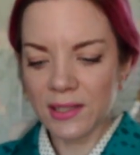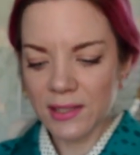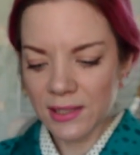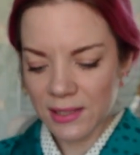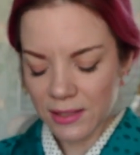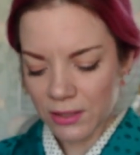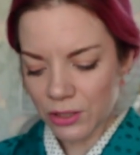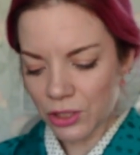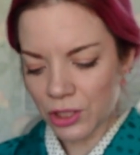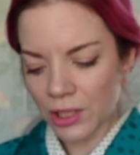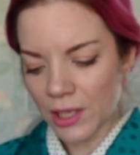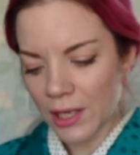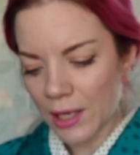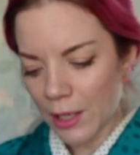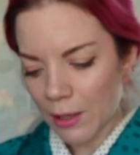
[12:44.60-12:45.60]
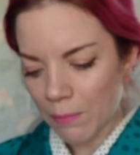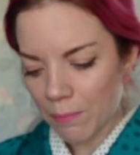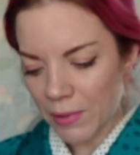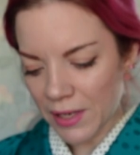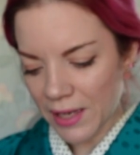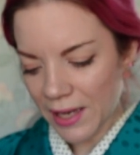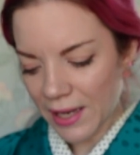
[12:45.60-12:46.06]
stitch
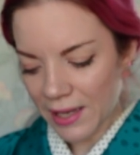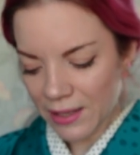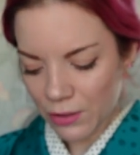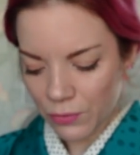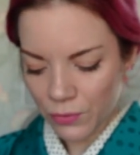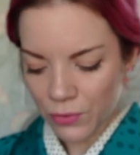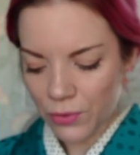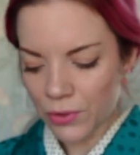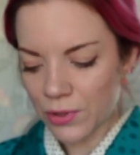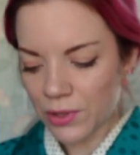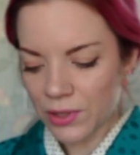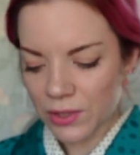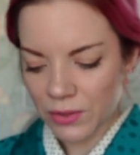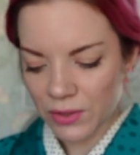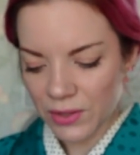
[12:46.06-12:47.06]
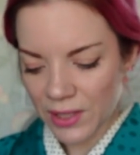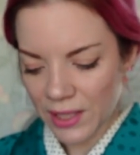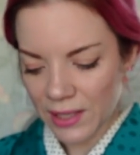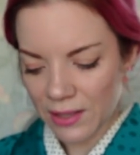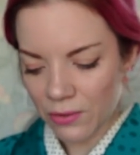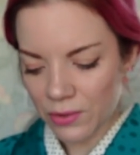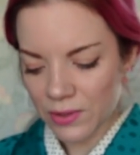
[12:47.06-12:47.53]
by hand, of course, so you
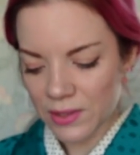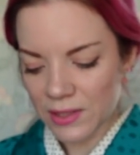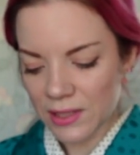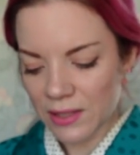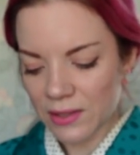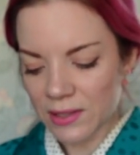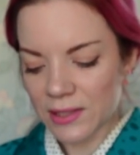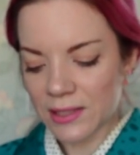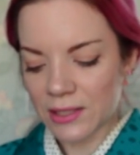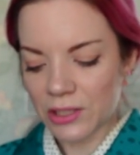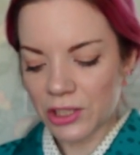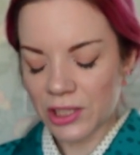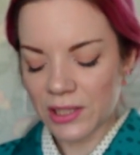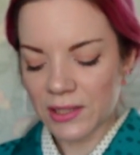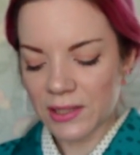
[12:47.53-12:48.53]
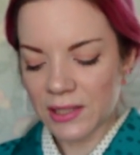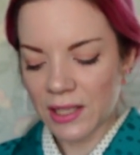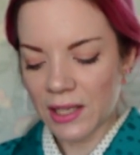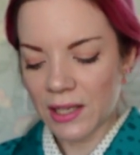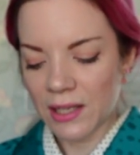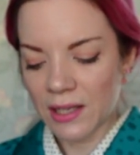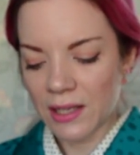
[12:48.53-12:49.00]
cannot see the stitches
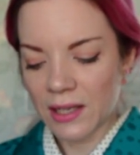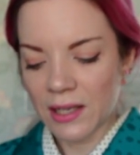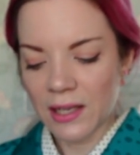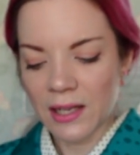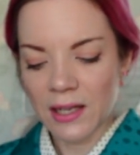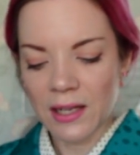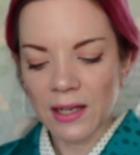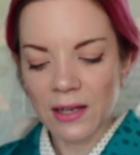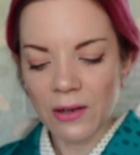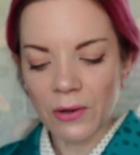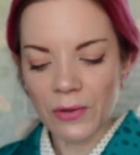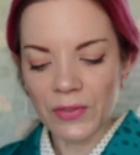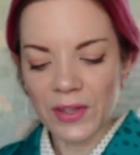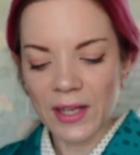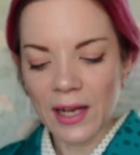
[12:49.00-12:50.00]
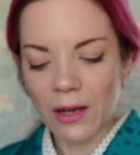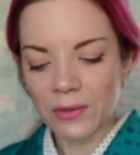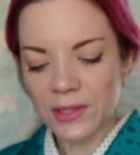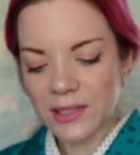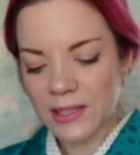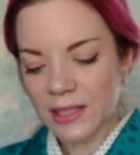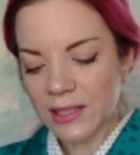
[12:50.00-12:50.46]
on the
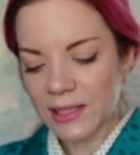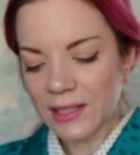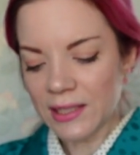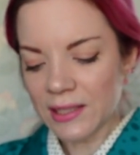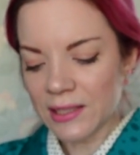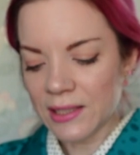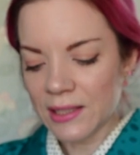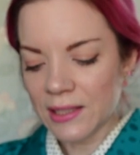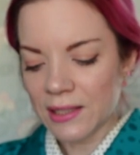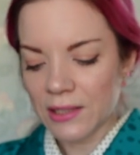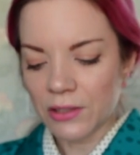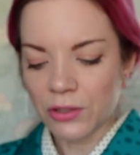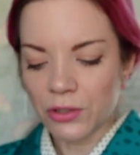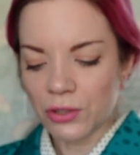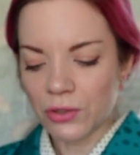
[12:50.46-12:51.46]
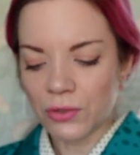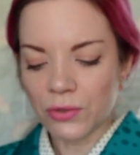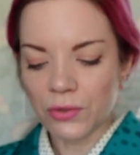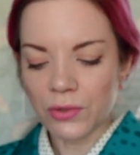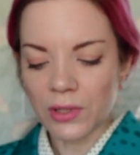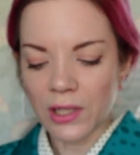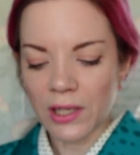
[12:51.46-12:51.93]
outside,
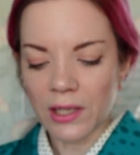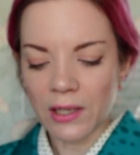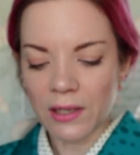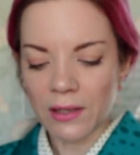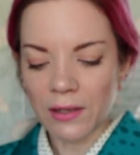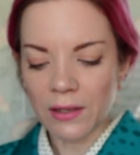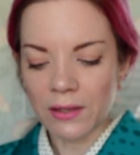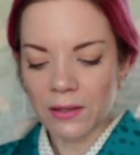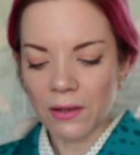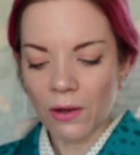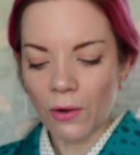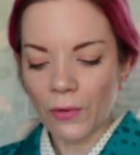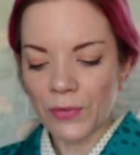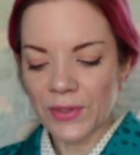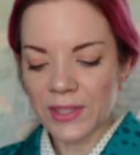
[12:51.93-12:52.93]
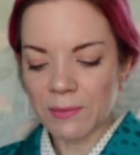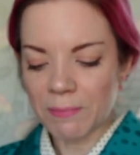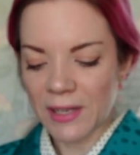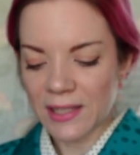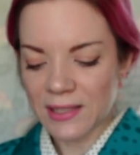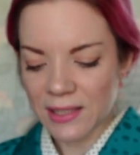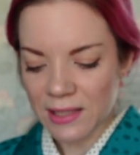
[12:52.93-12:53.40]
to hold this
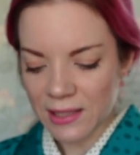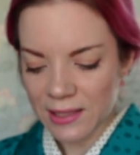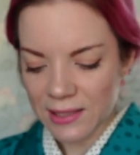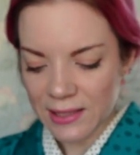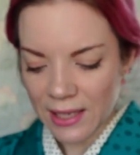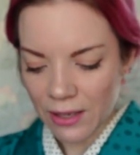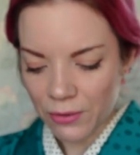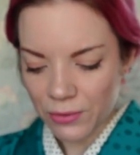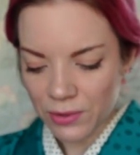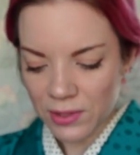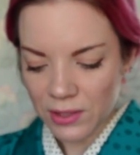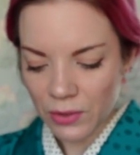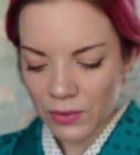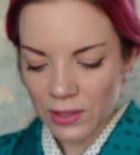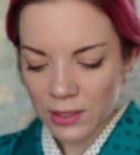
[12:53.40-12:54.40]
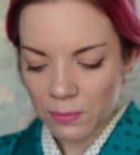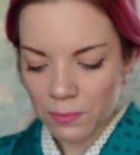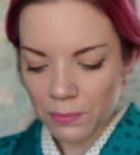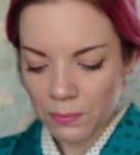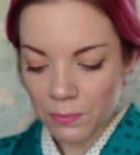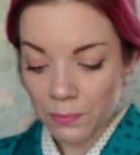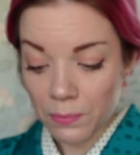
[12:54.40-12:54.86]
basically down. So this
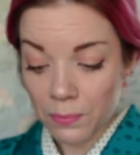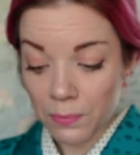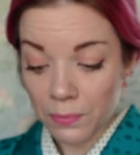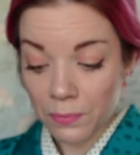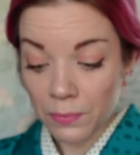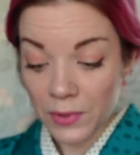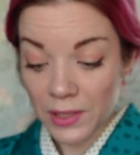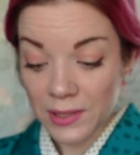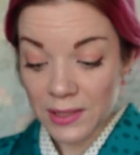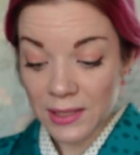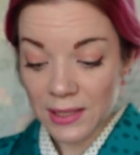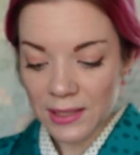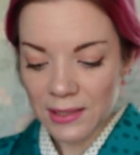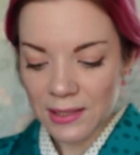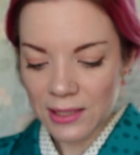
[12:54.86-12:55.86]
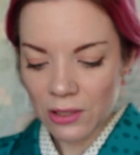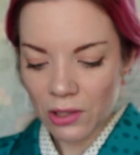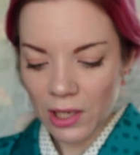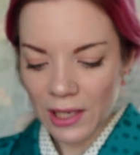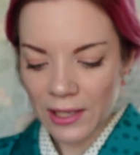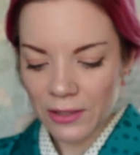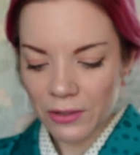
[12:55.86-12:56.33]
is easier
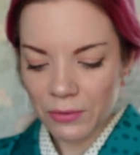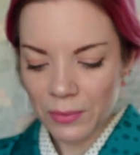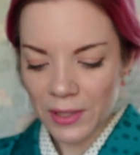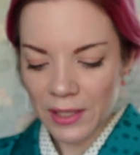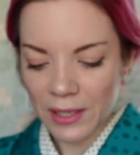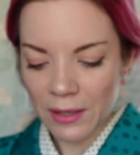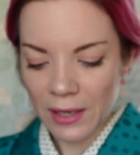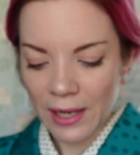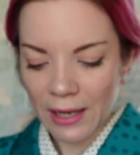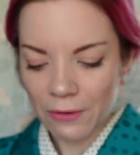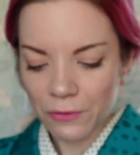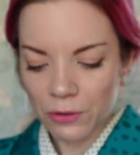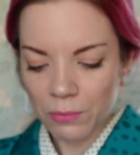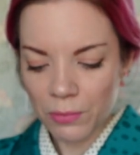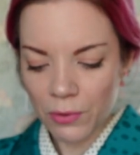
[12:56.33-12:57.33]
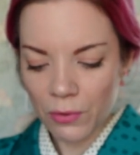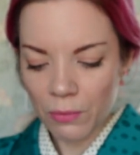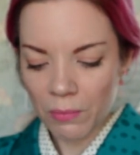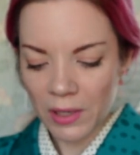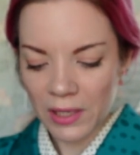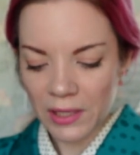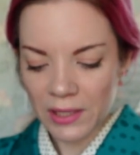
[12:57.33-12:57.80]
later when I have to pull
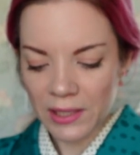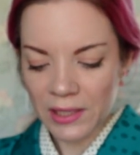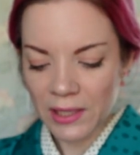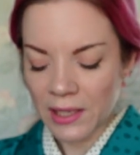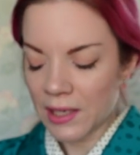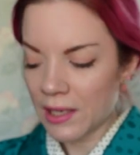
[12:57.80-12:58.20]
my